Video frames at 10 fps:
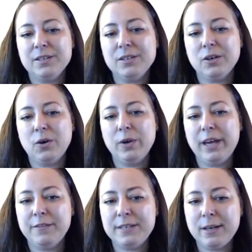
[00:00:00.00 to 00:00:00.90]
So we
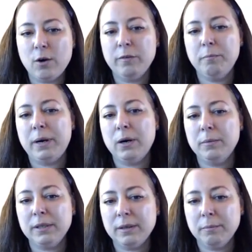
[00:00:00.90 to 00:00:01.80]
have
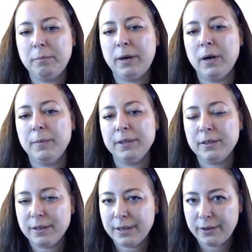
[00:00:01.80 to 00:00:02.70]
self-empowerment, empowerment.
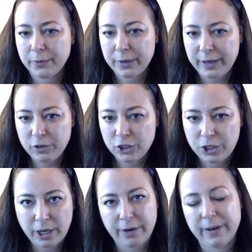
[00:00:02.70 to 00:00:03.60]
Here we have
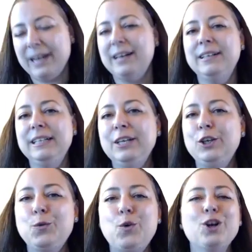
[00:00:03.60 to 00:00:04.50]
sharing.
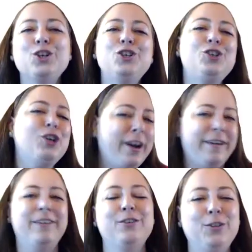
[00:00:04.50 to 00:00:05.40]
You want to
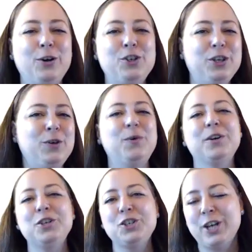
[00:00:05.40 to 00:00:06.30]
share your logic. You
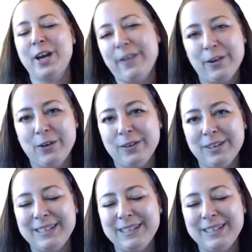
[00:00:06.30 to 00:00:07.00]
want to share your